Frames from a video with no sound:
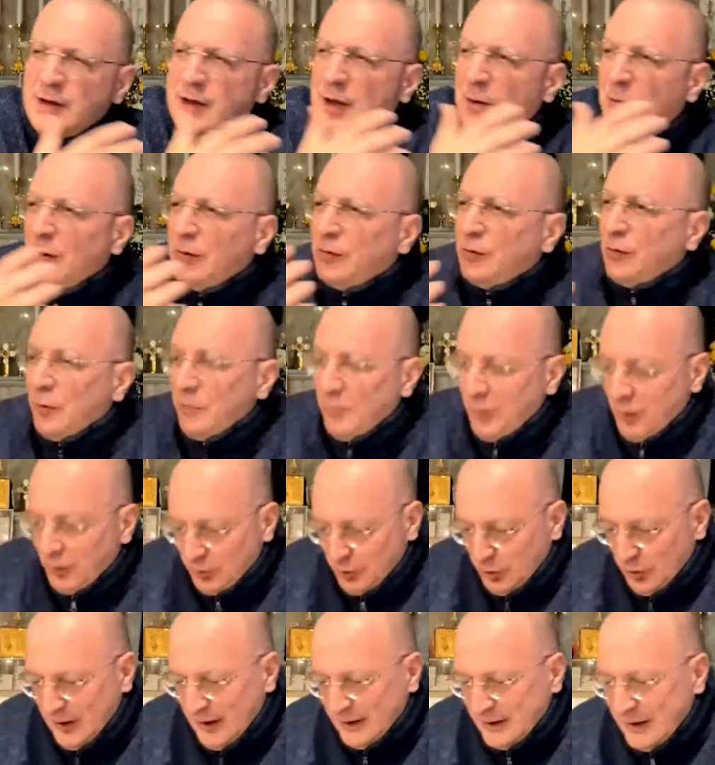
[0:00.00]
Could it be
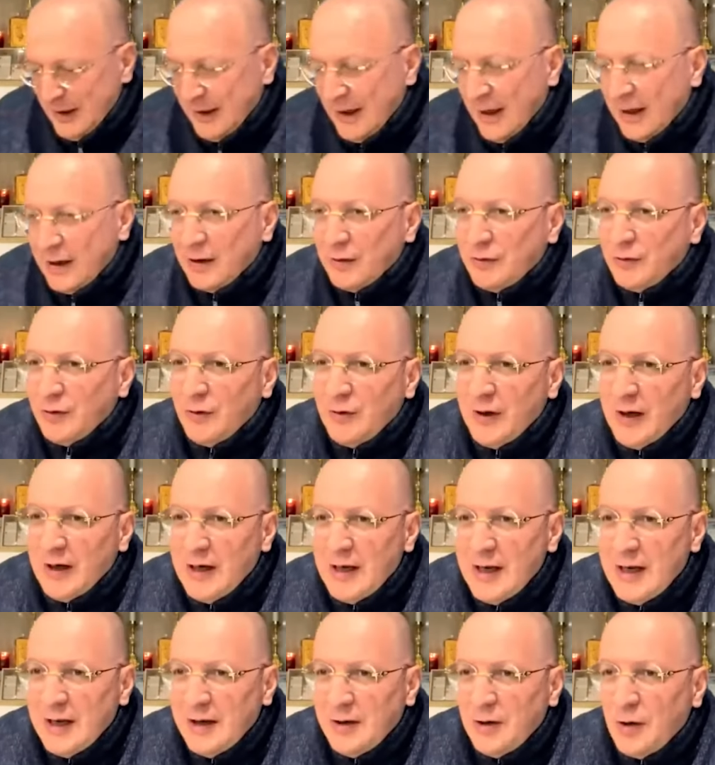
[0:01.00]
said that it is the
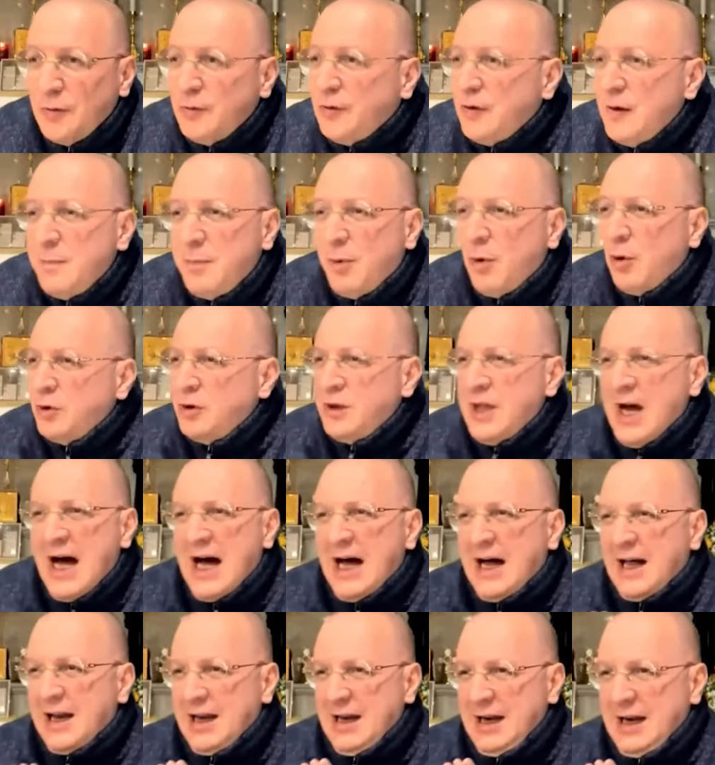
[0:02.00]
result of a
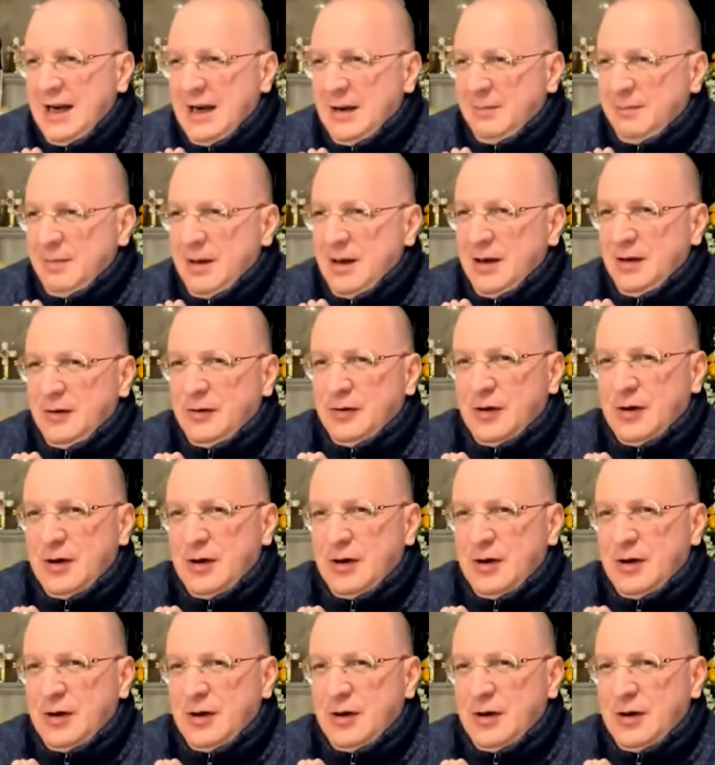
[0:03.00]
broad journey?